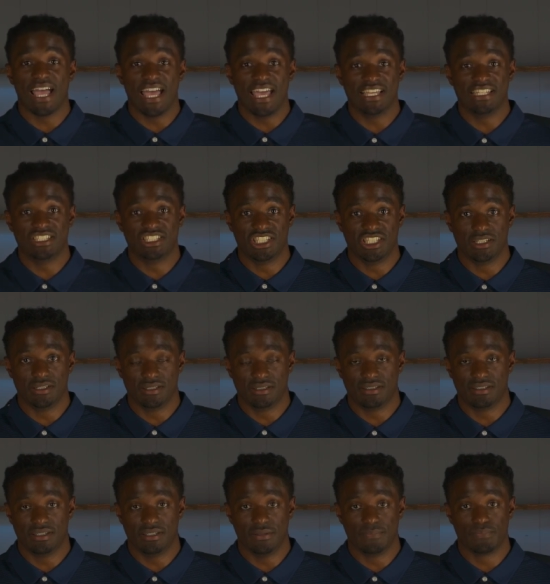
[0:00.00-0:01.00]

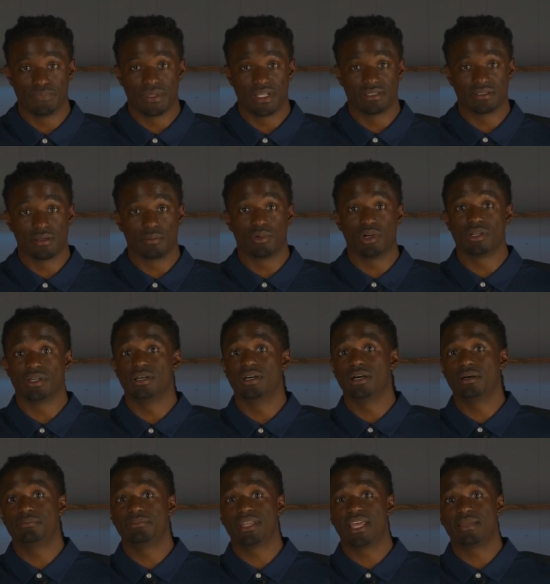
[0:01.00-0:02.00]
AGNC. So I'm gonna
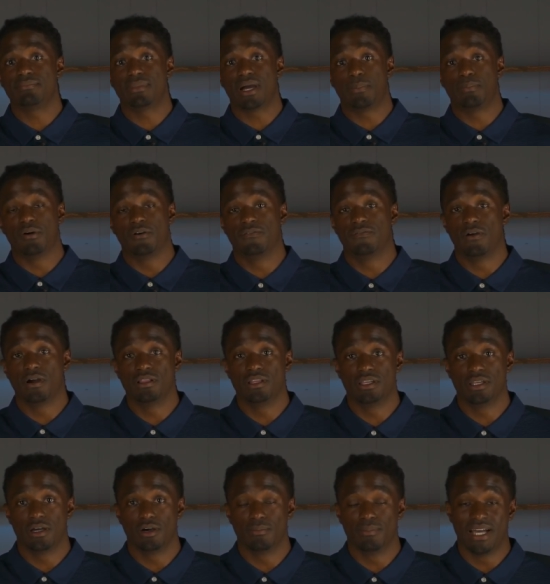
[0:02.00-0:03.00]
update my portfolio,